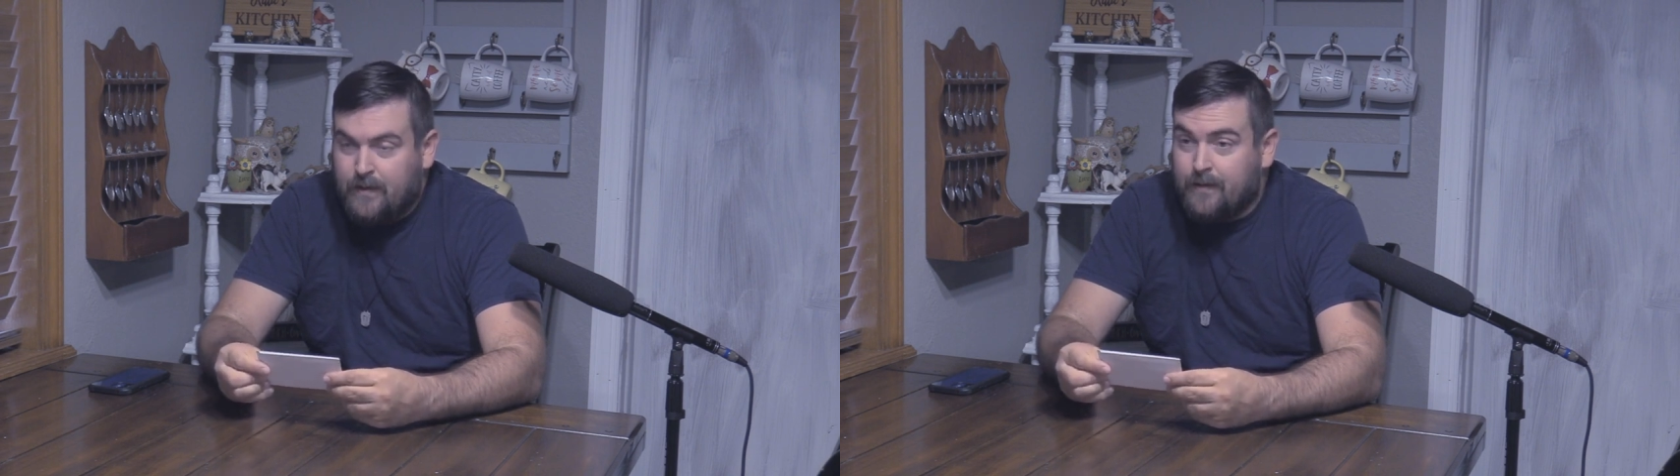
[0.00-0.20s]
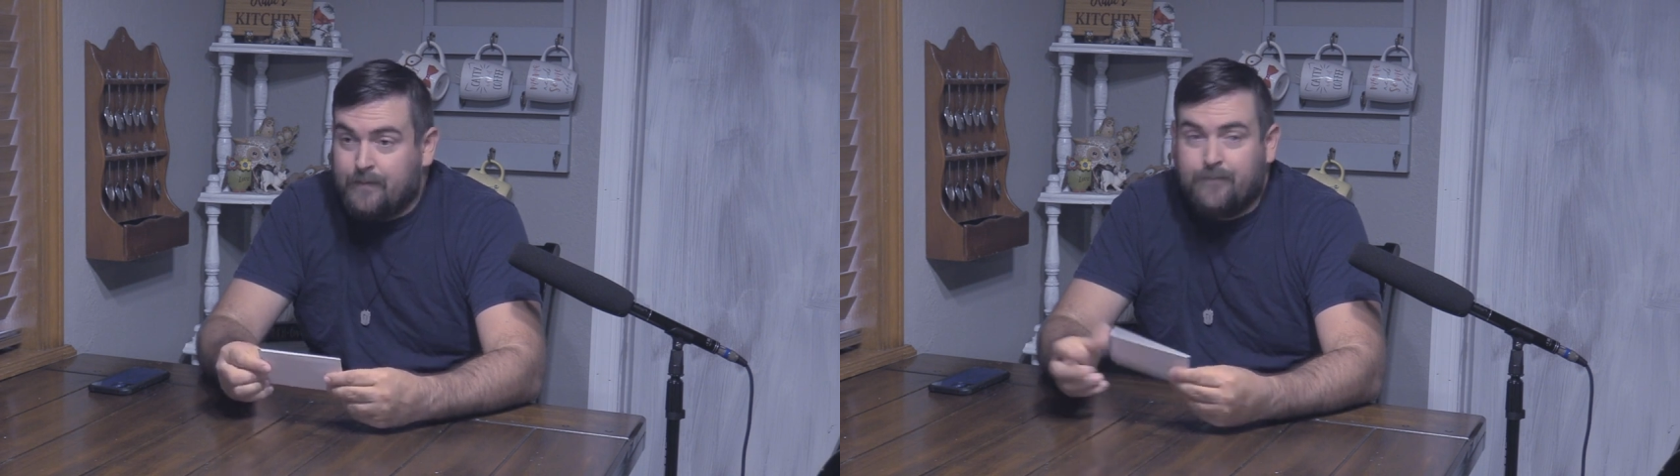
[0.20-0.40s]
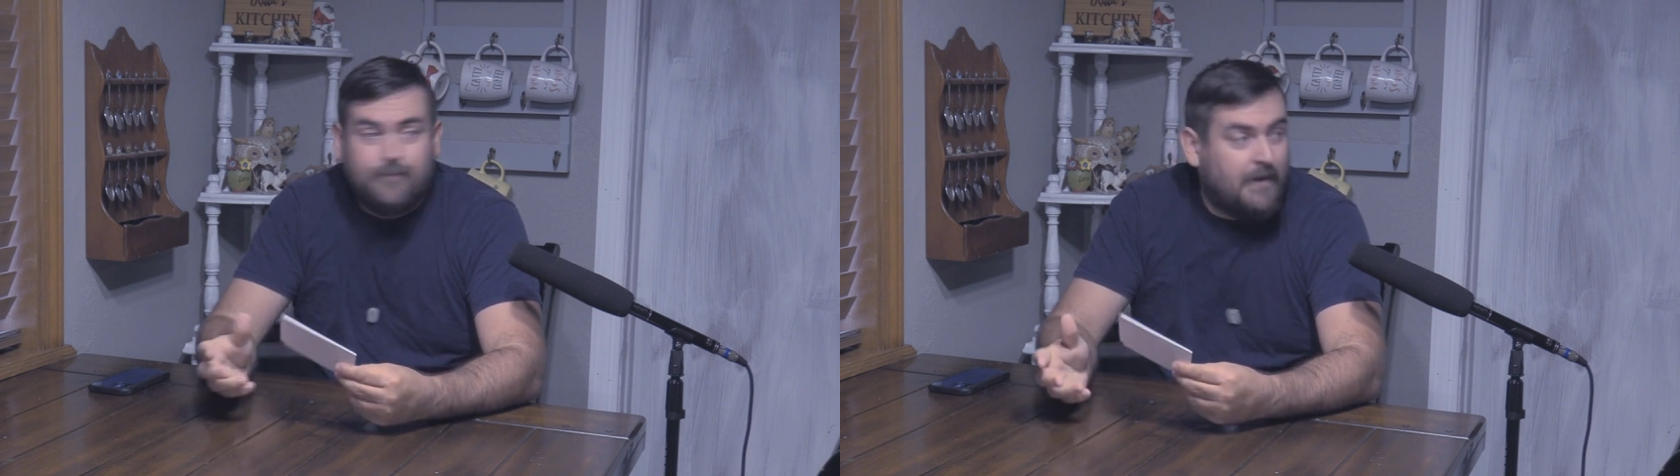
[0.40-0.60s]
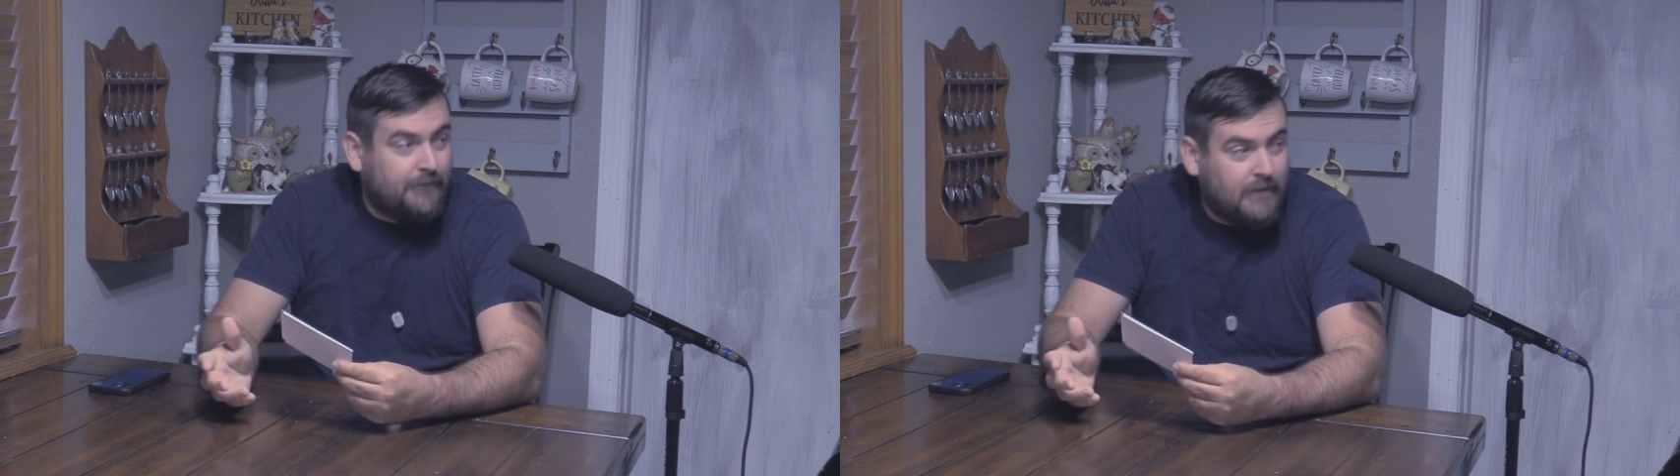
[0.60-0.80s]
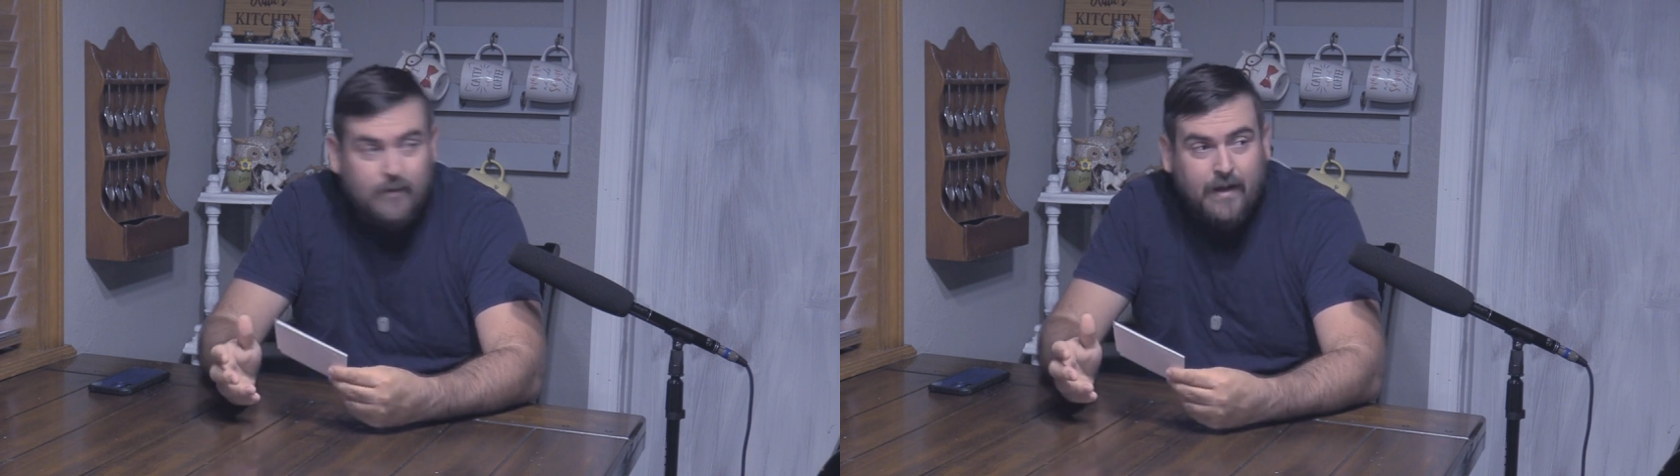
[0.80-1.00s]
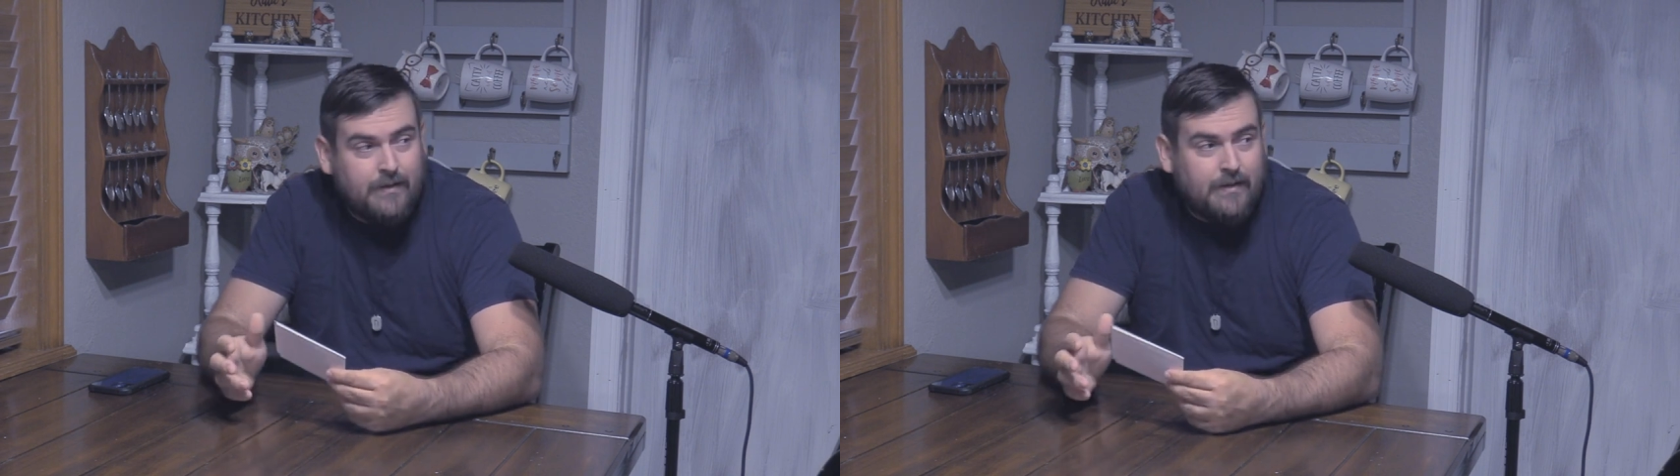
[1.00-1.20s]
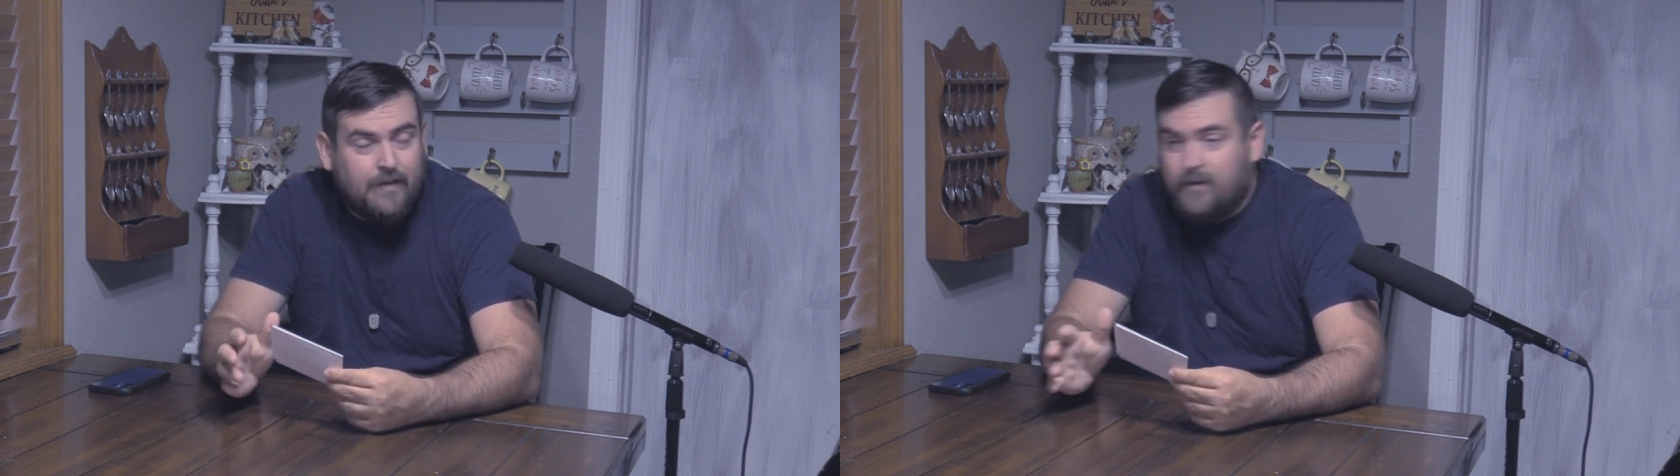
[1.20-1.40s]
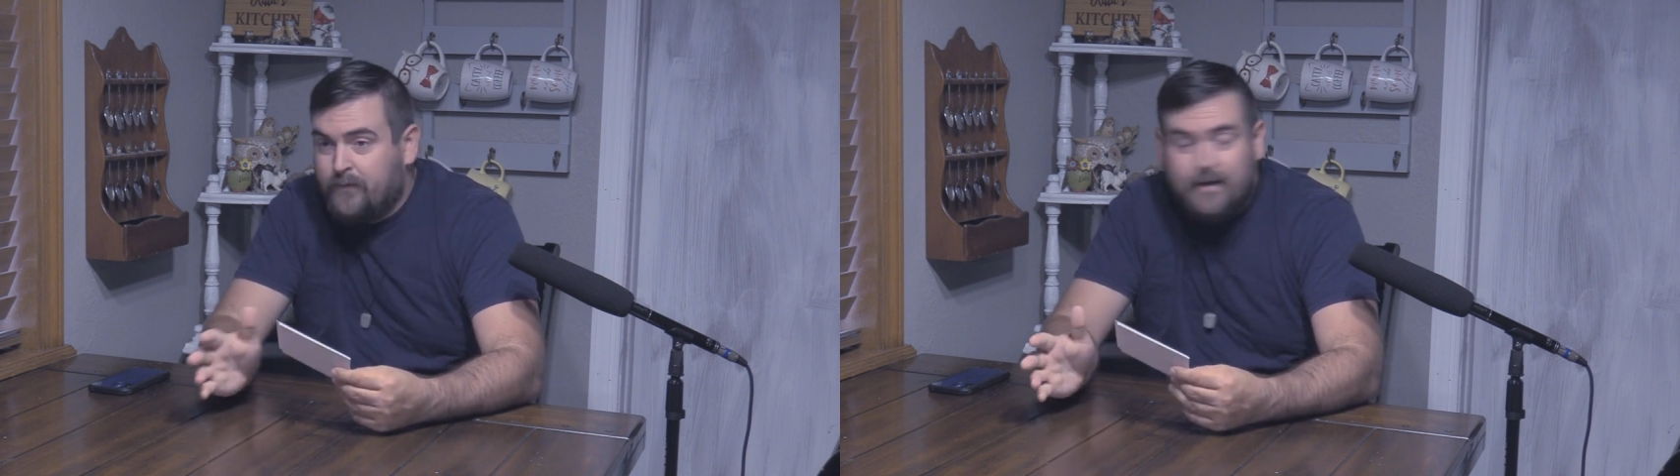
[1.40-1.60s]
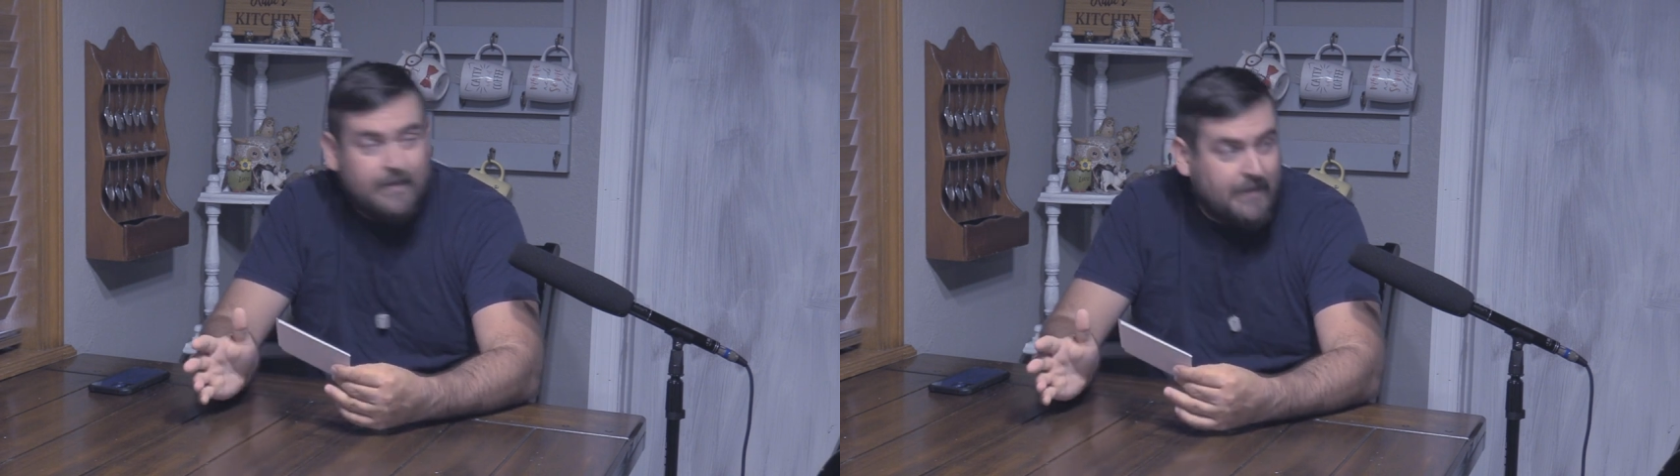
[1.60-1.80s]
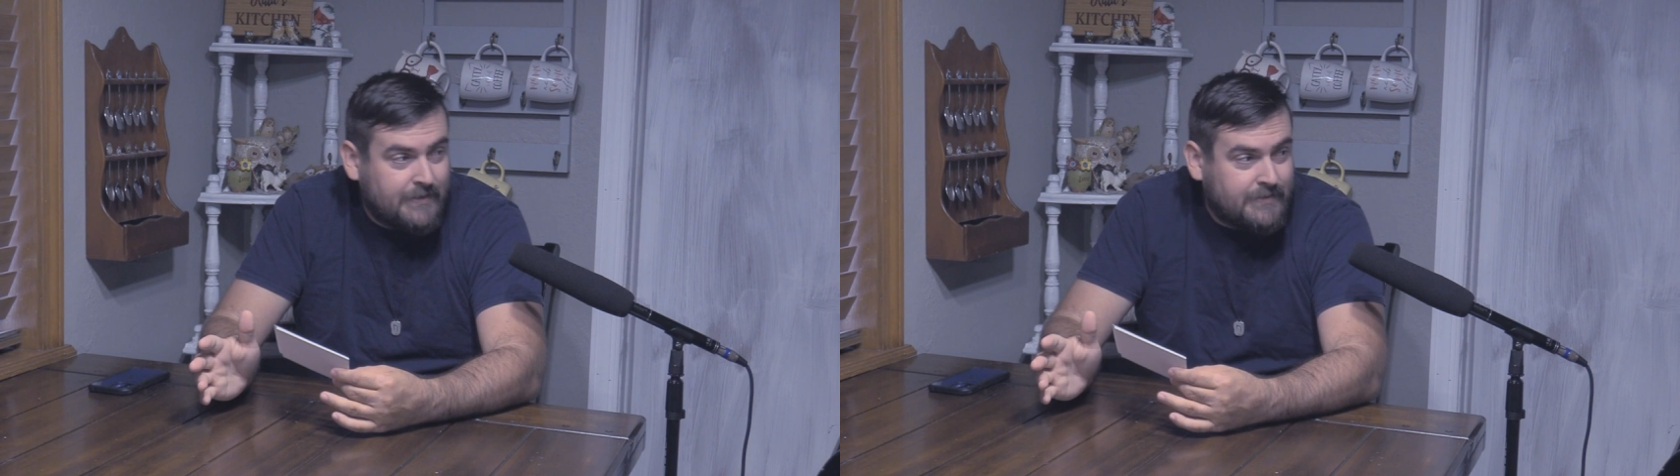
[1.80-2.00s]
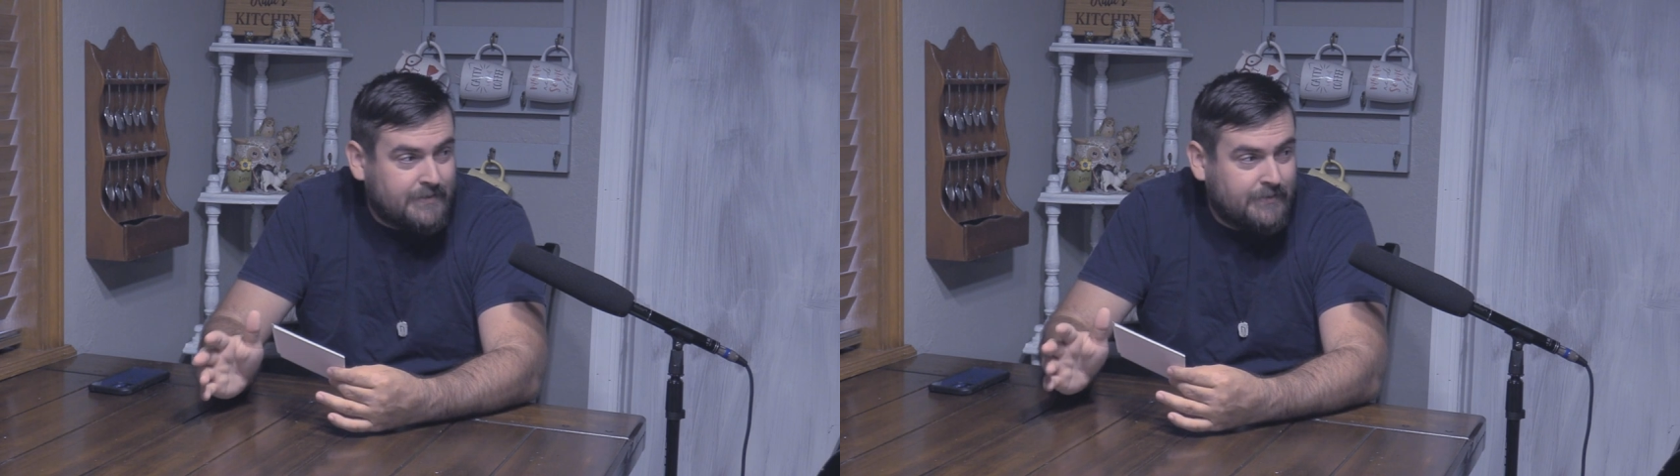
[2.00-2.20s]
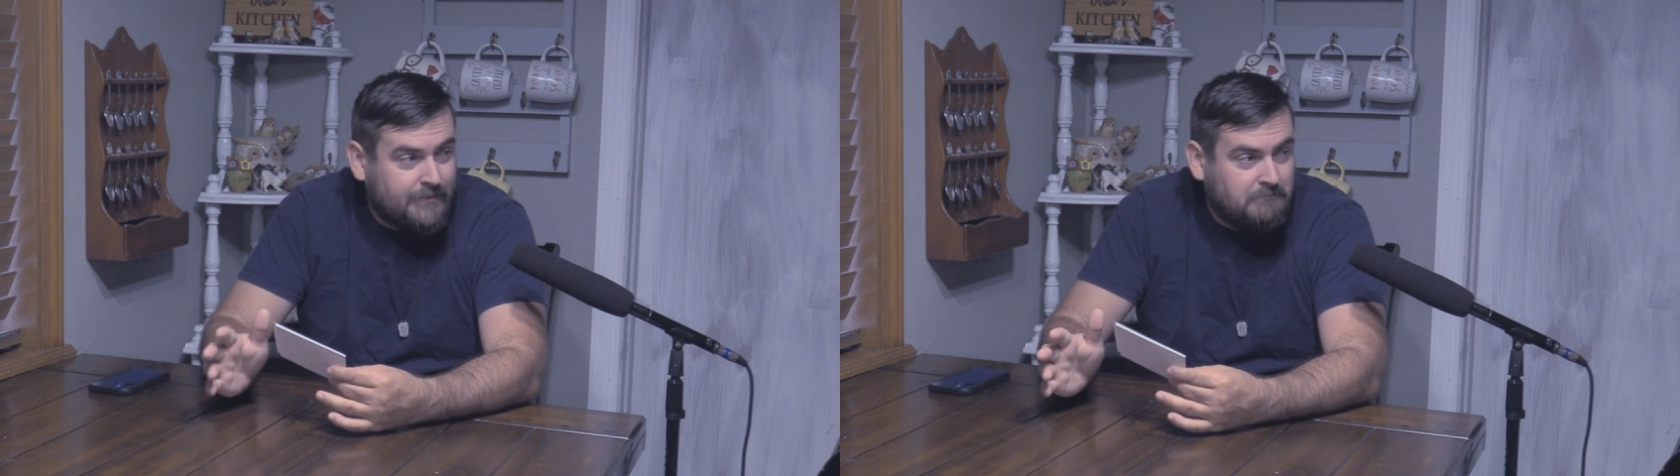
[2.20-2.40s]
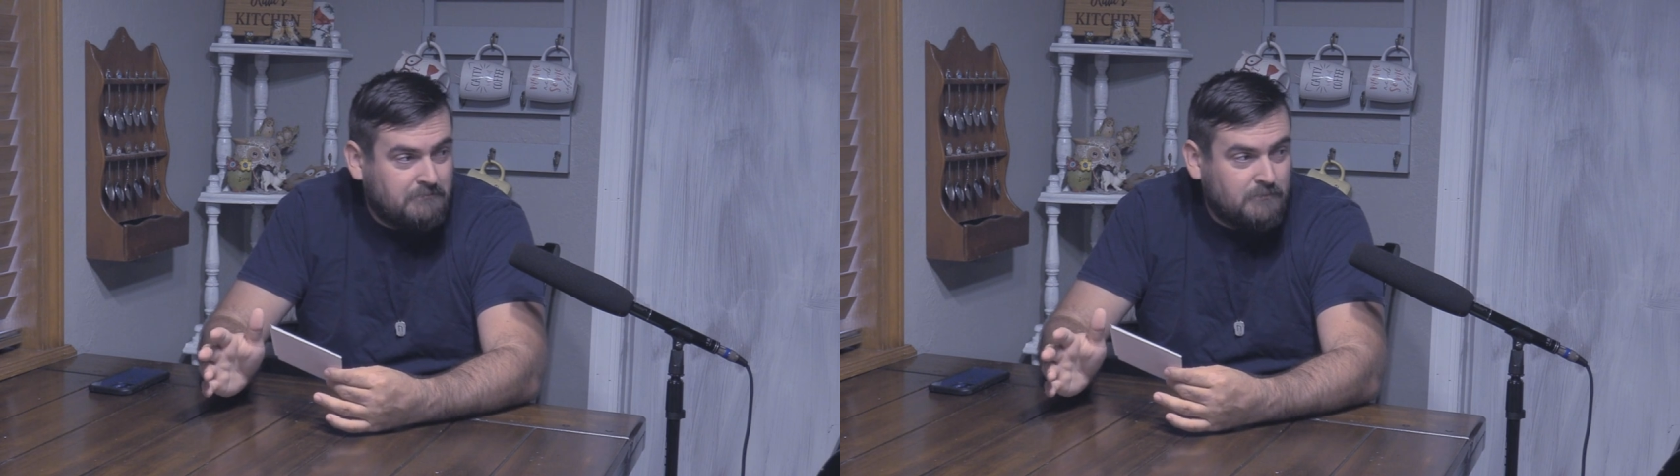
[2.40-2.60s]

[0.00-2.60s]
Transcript: I, have I've never had a I've never had a guest